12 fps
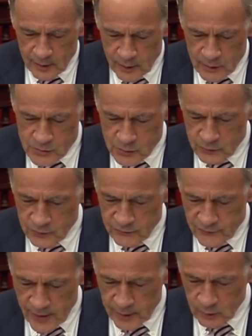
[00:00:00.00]
issued their
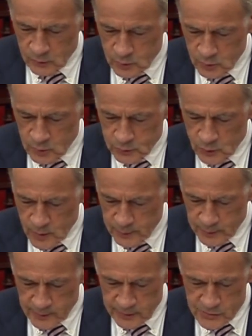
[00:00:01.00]
final rule to
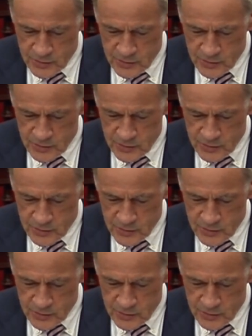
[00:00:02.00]
implement